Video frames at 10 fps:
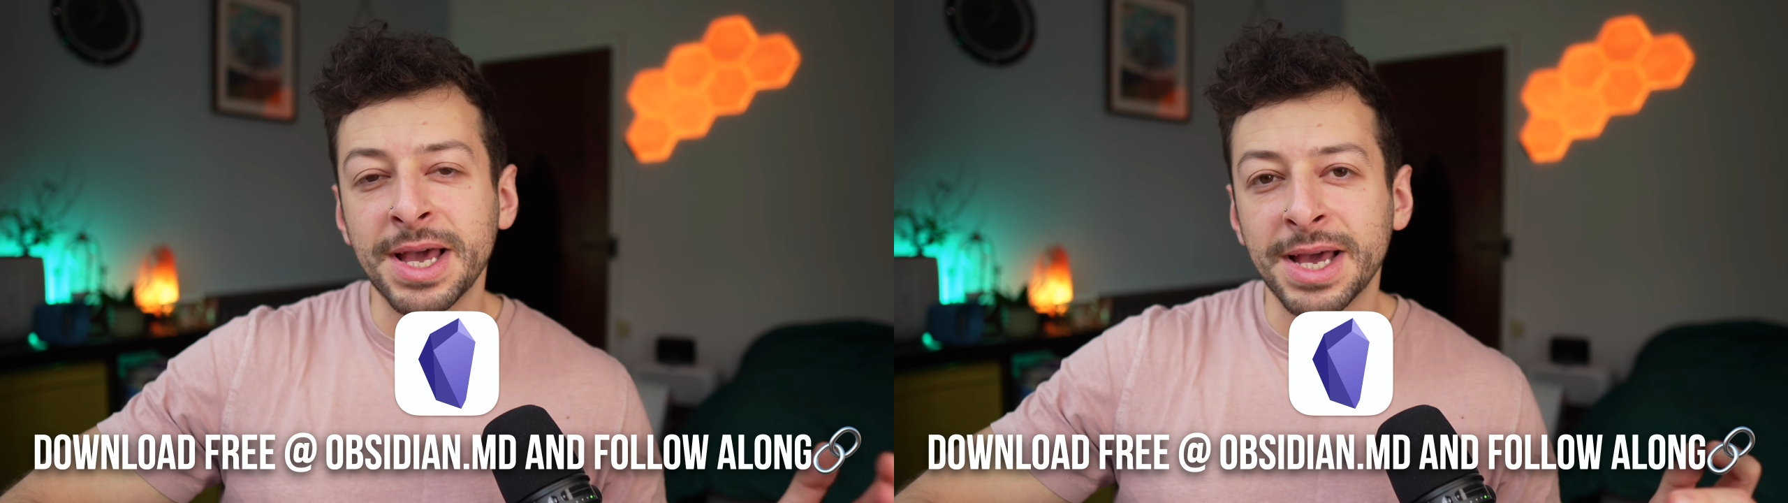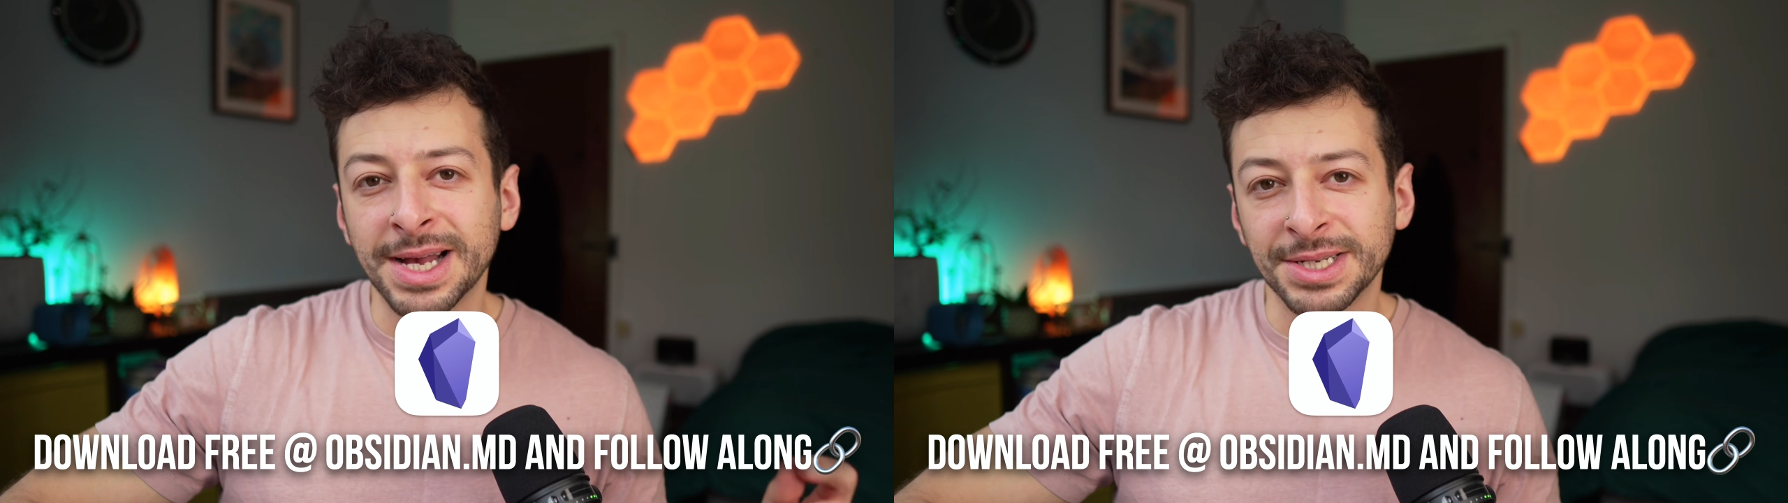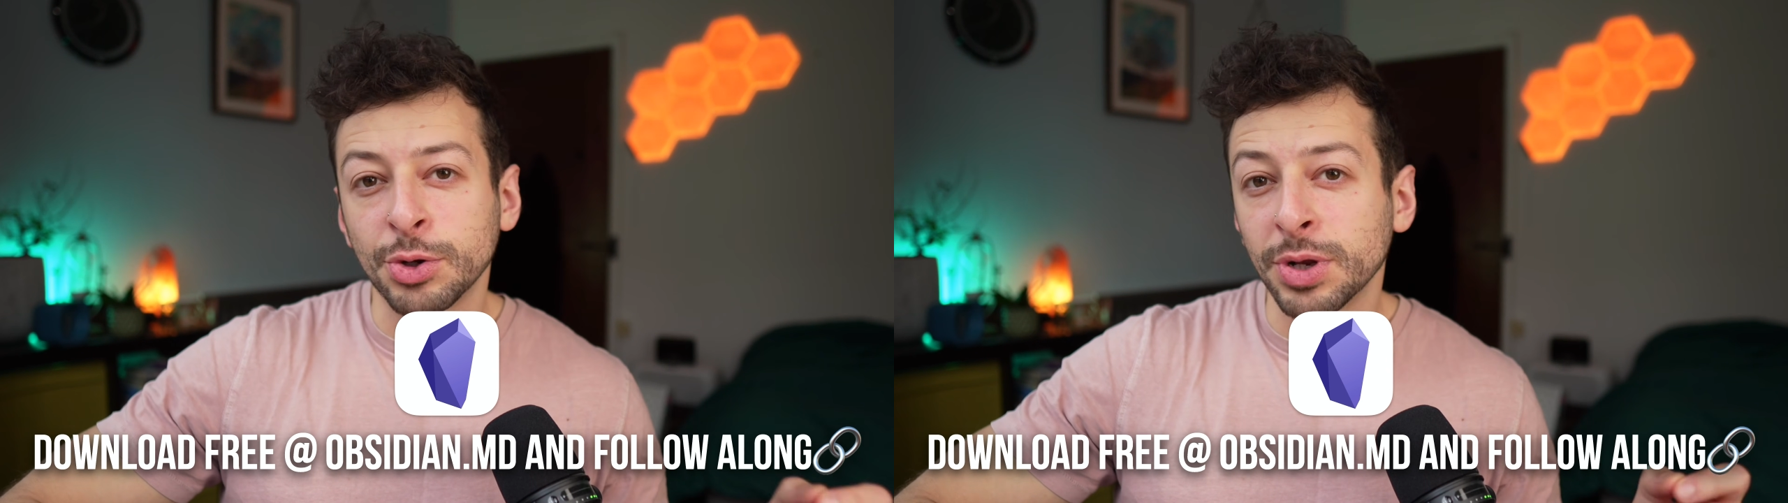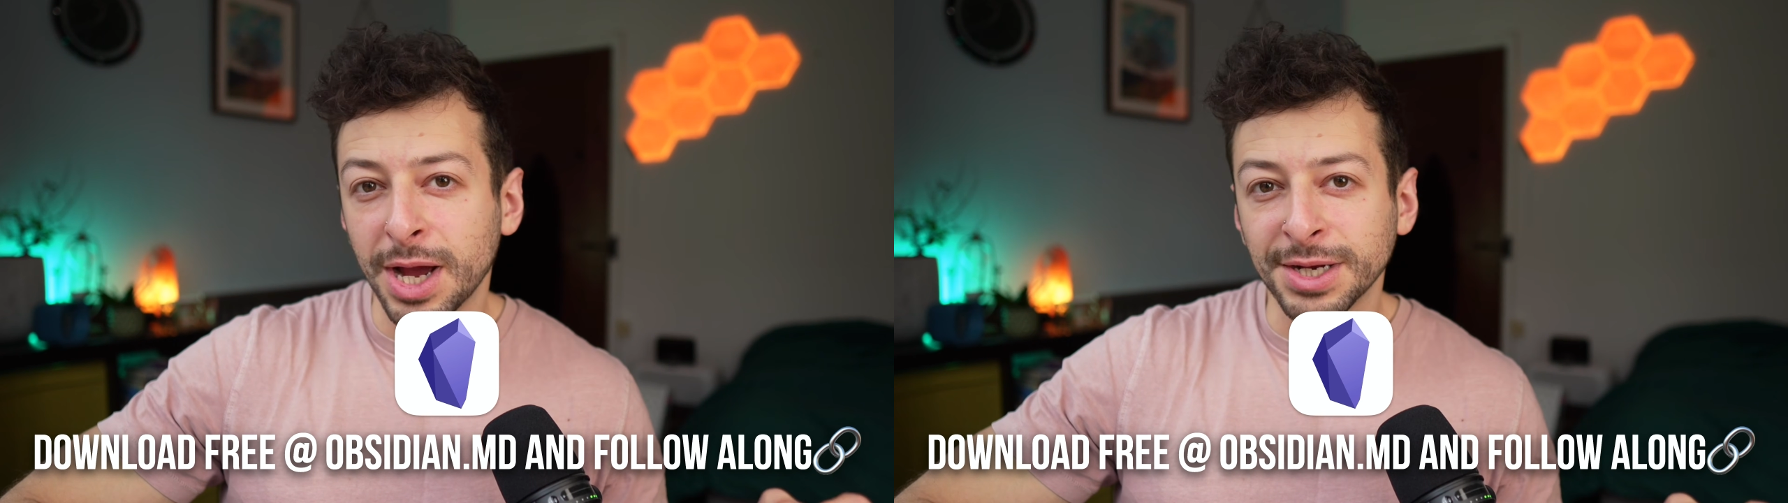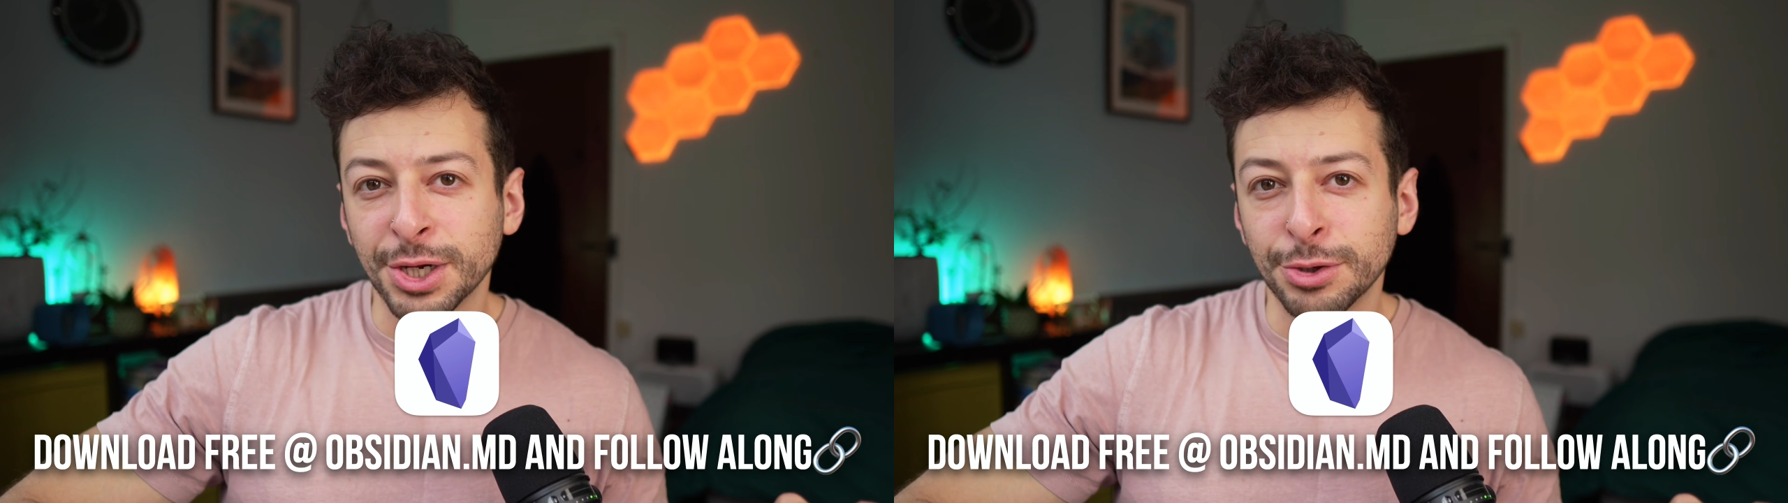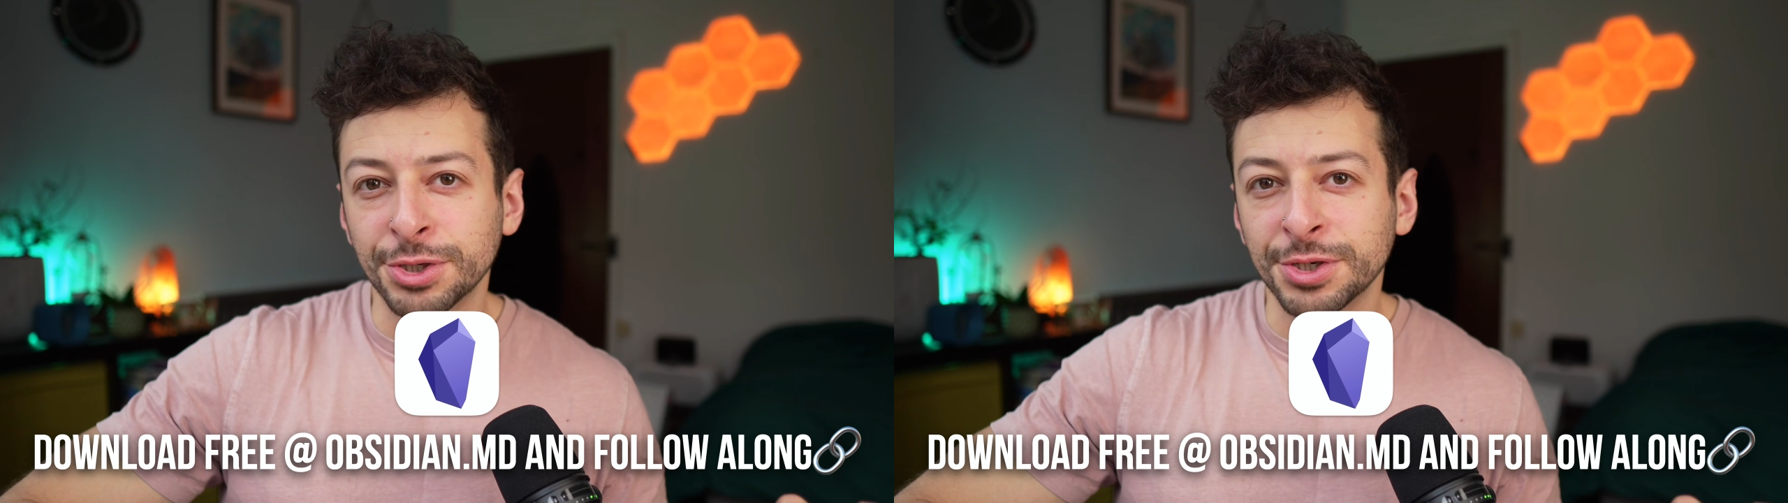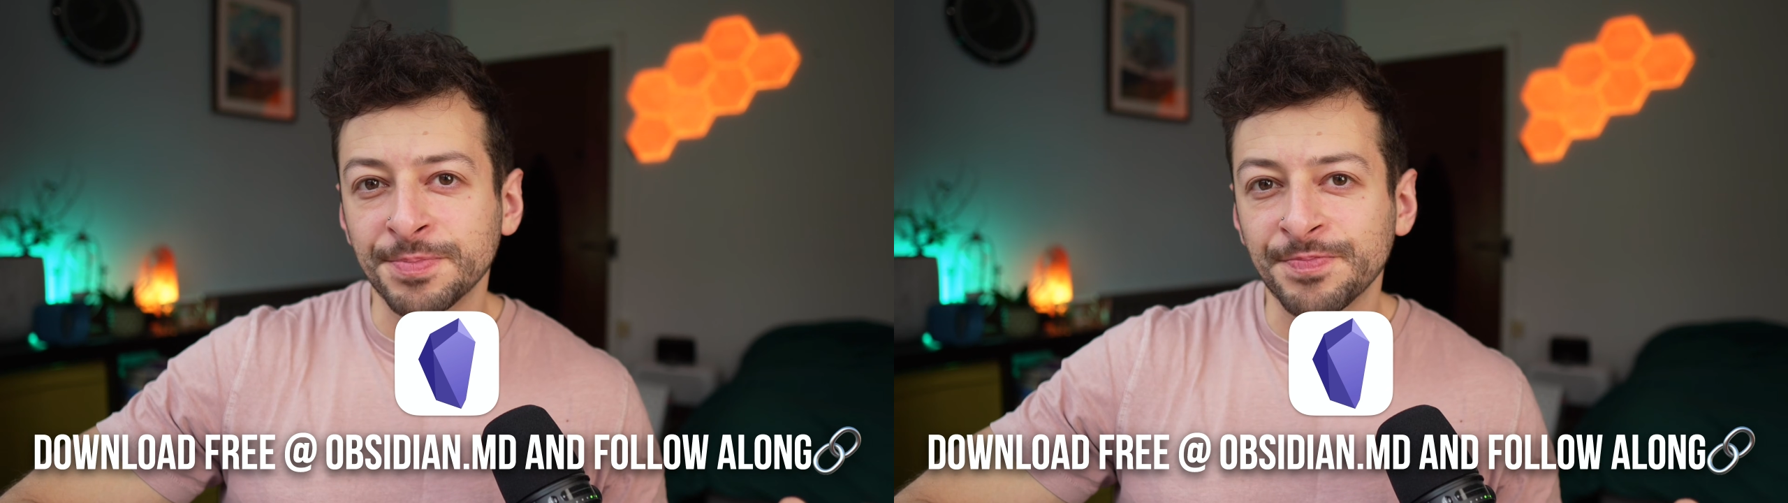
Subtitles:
as an online coach.